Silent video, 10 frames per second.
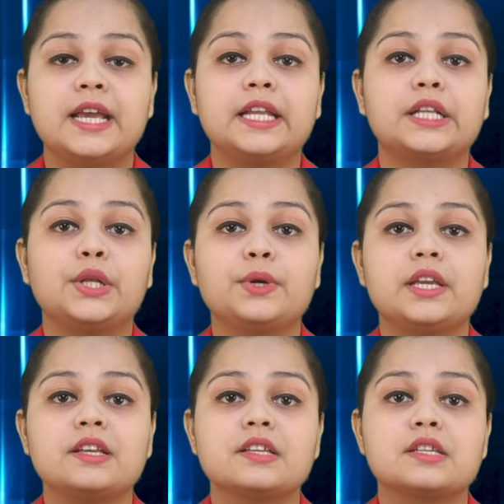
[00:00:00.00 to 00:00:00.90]

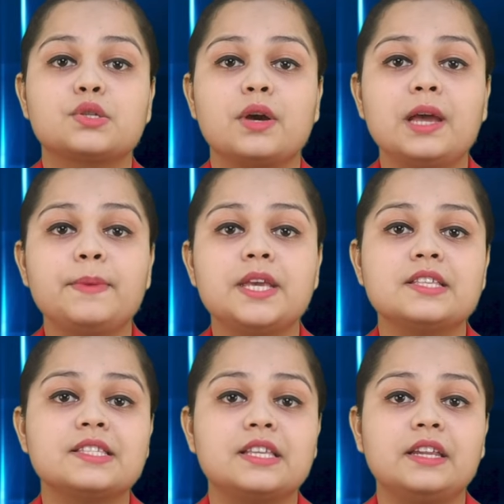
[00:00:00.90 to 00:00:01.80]
including
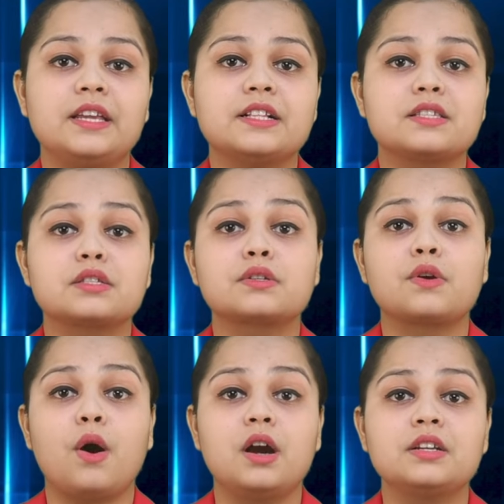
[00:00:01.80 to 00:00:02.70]
soybeans, cereals,
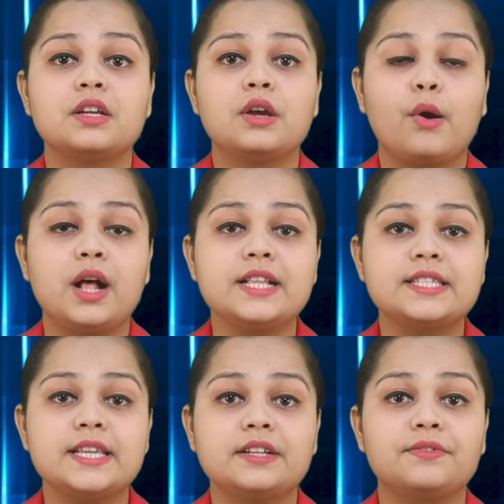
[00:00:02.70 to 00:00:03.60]
corn,
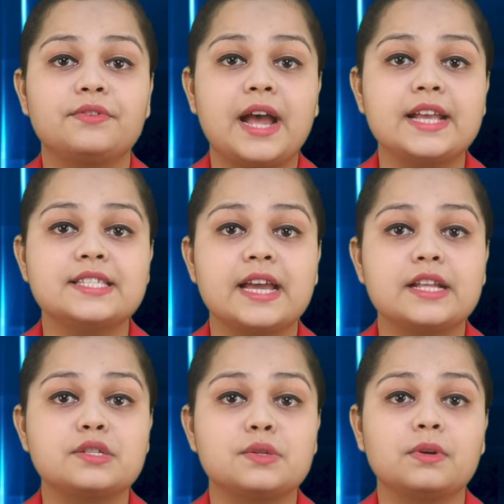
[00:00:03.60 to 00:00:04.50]
oilseed, rice
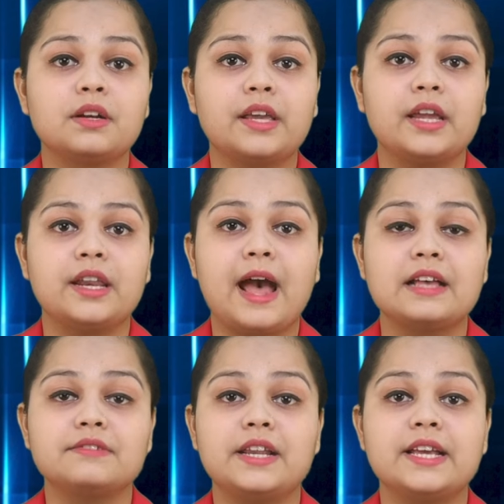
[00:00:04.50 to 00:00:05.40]
and sugarcane,
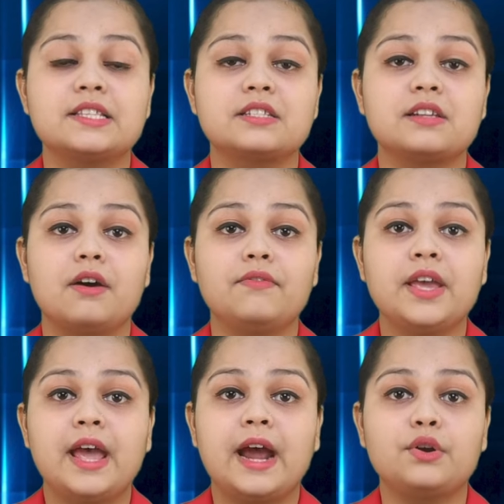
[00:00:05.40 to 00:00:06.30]
as well as turf
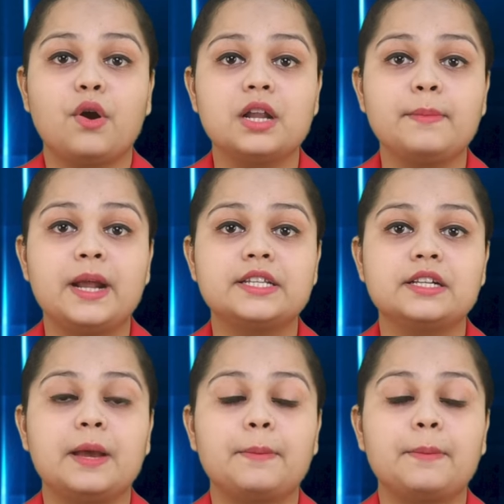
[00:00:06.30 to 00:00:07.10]
and ornamental